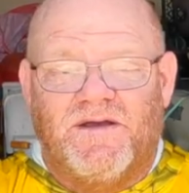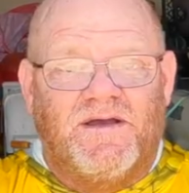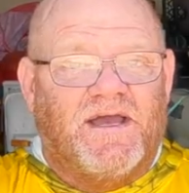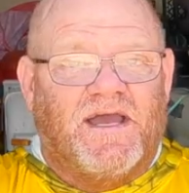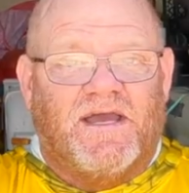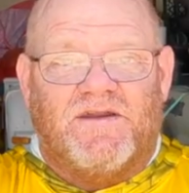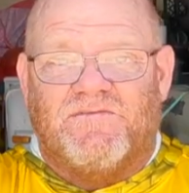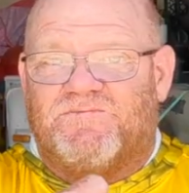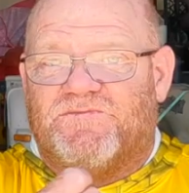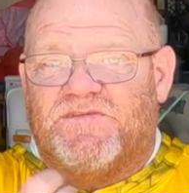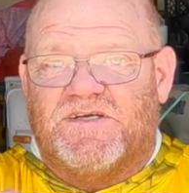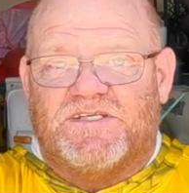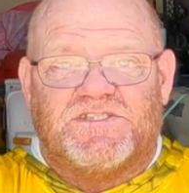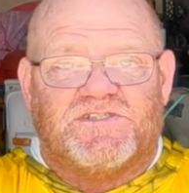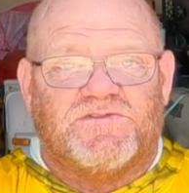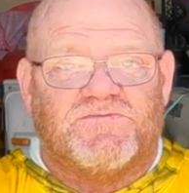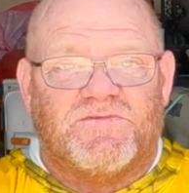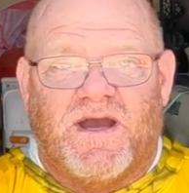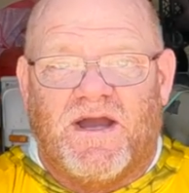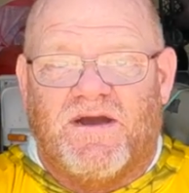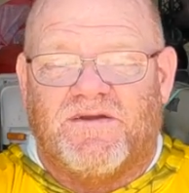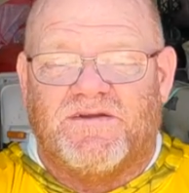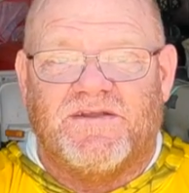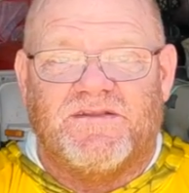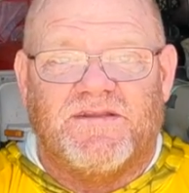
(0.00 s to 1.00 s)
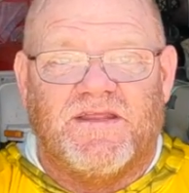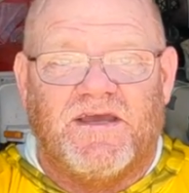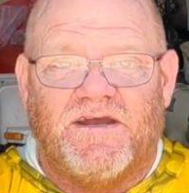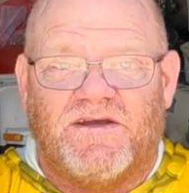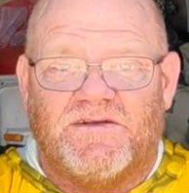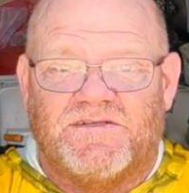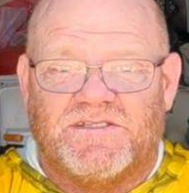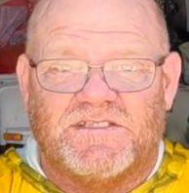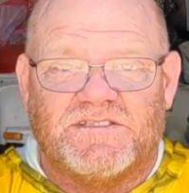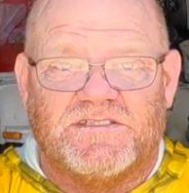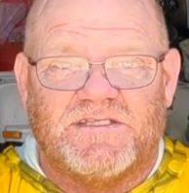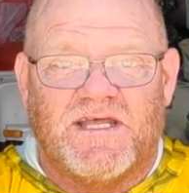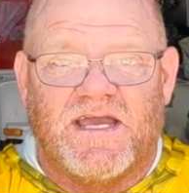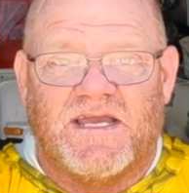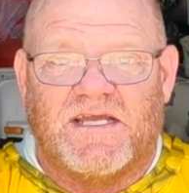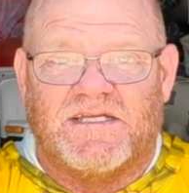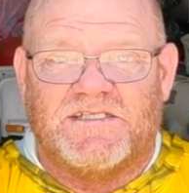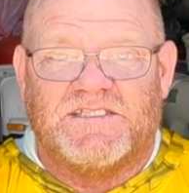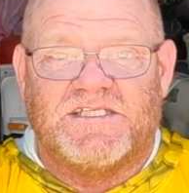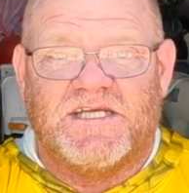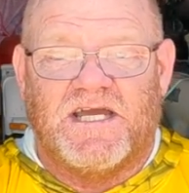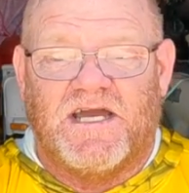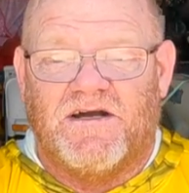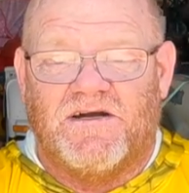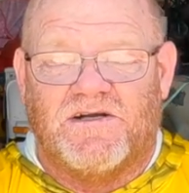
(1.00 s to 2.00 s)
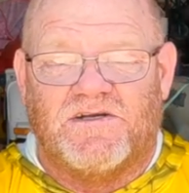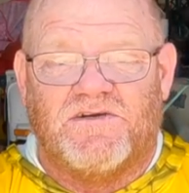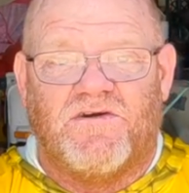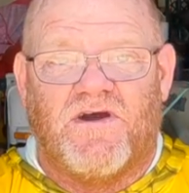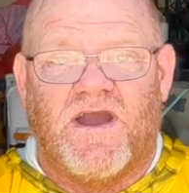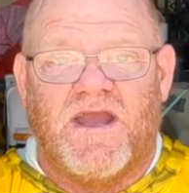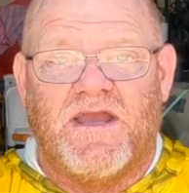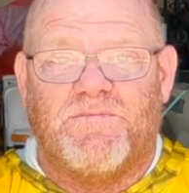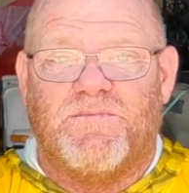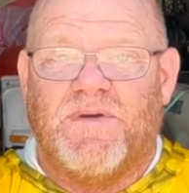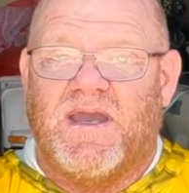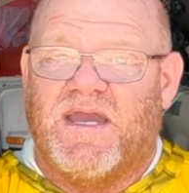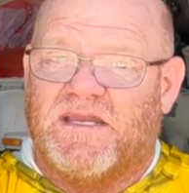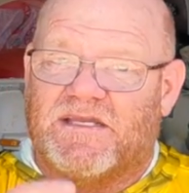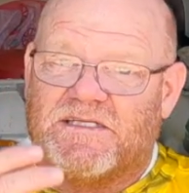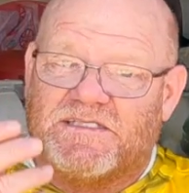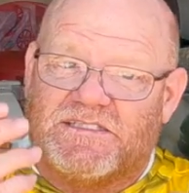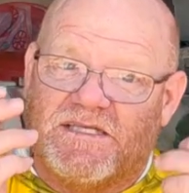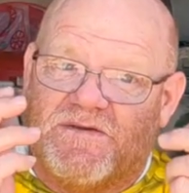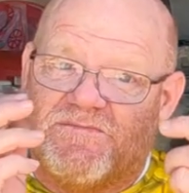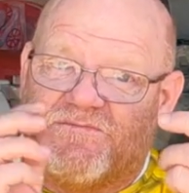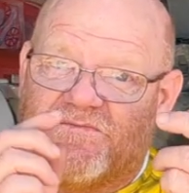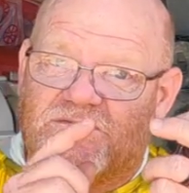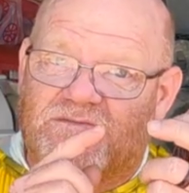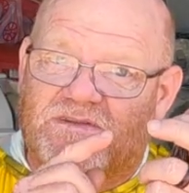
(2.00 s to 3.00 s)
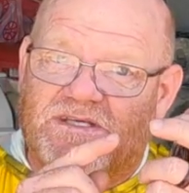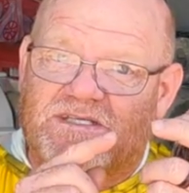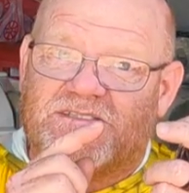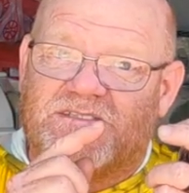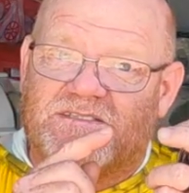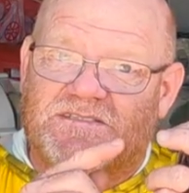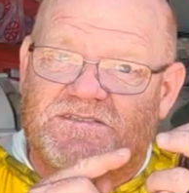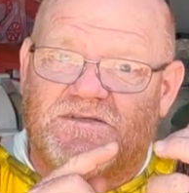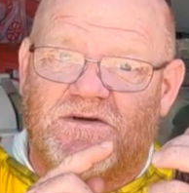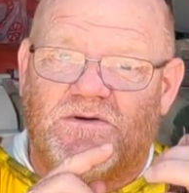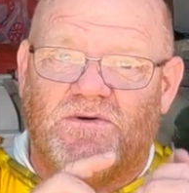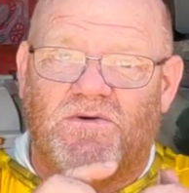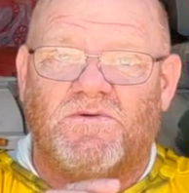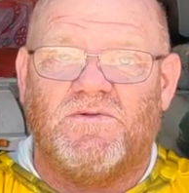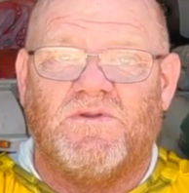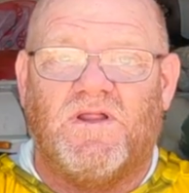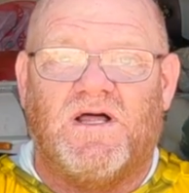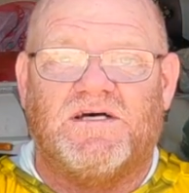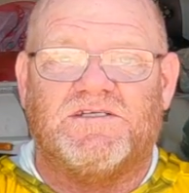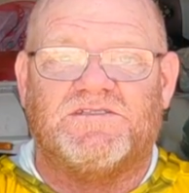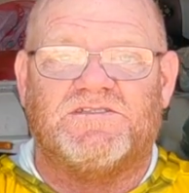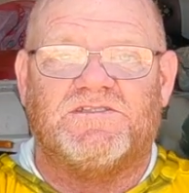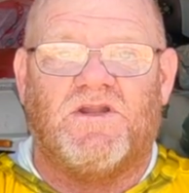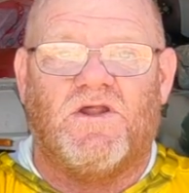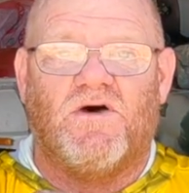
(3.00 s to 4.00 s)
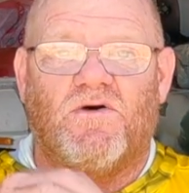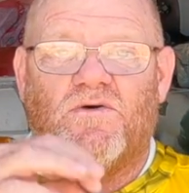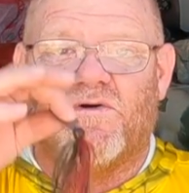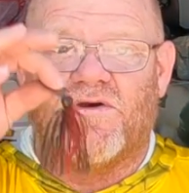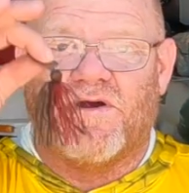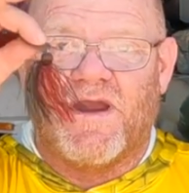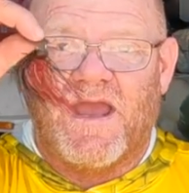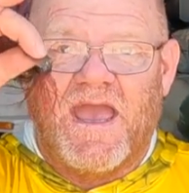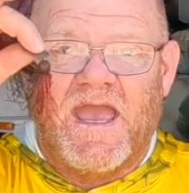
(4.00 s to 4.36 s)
and fish around in there just like a crankbait, except for this is a whole lot slower,